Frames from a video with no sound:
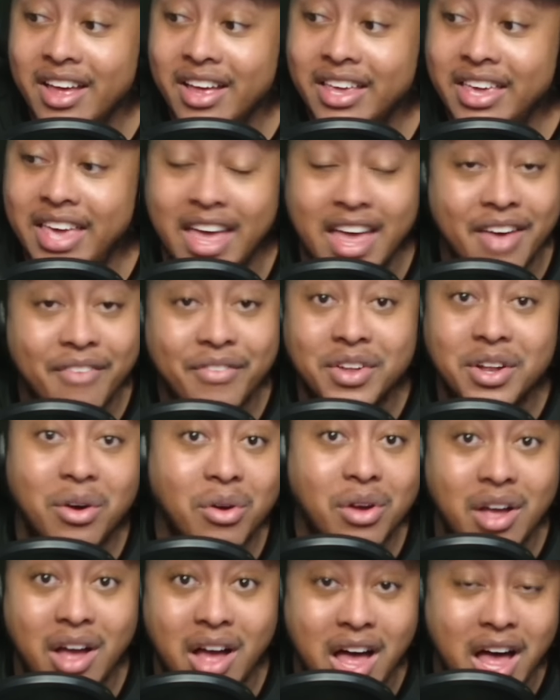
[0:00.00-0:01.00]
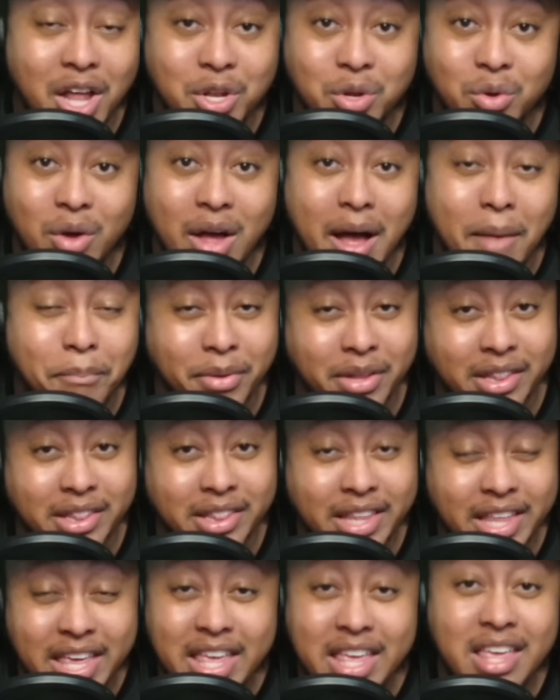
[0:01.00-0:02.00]
Kevin O'Connell, I
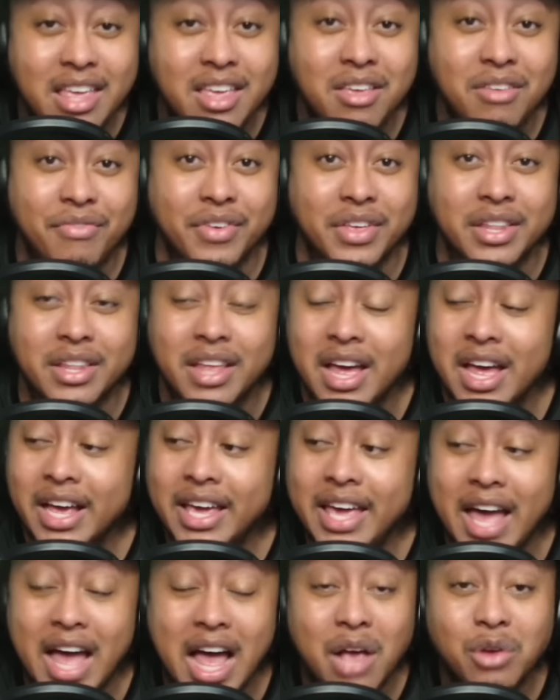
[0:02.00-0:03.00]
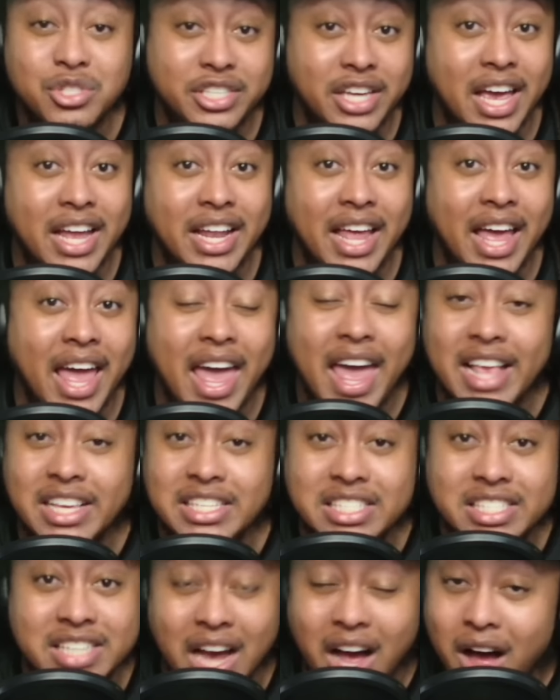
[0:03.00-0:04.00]
believe, and Kyle Shanahan,
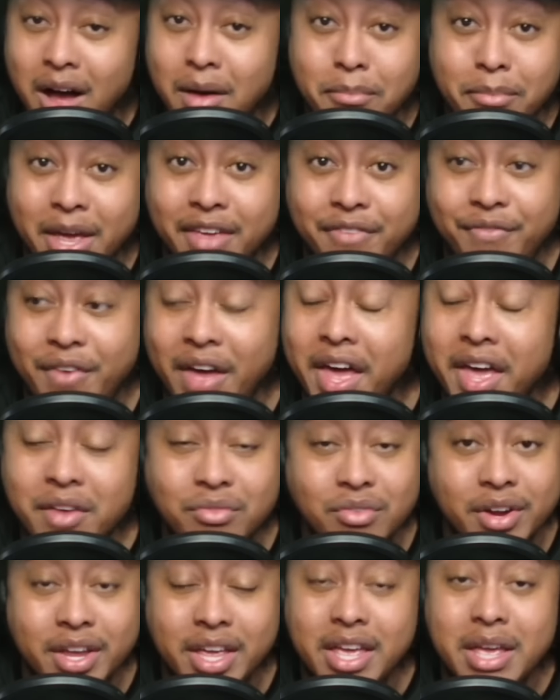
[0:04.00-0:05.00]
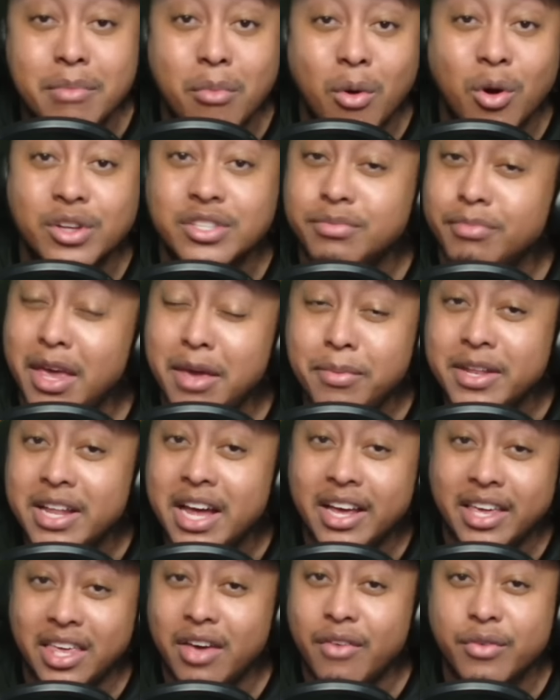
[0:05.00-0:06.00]
Sean McVay, Raheem Morris, maybe
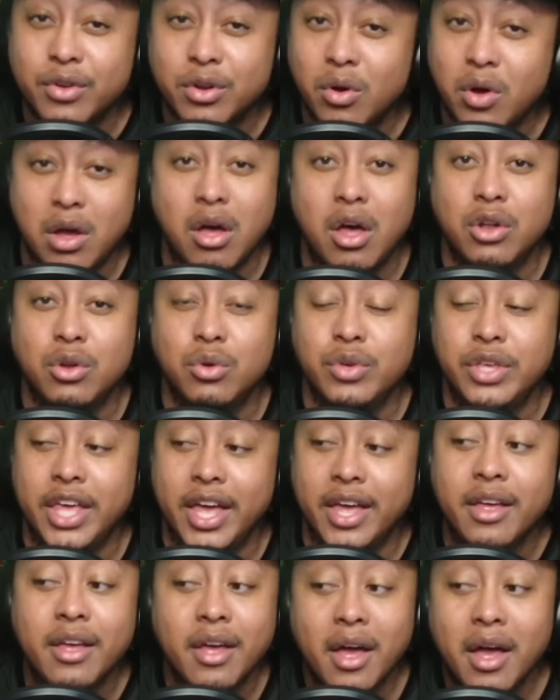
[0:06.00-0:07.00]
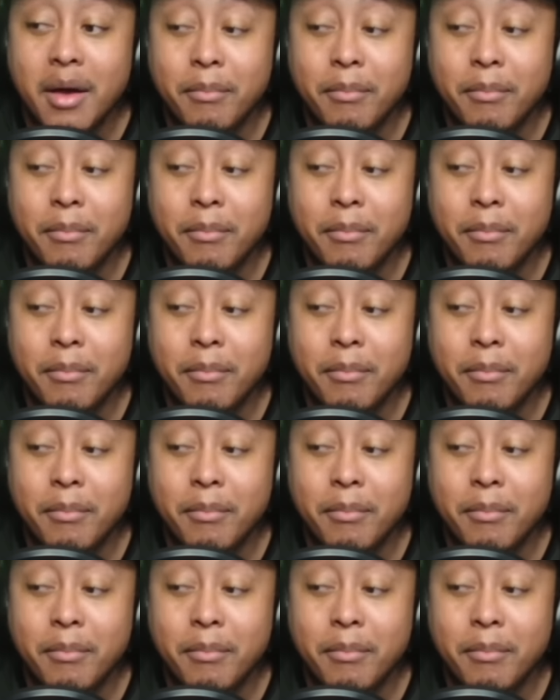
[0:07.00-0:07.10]
not Kevin O'Connell yet,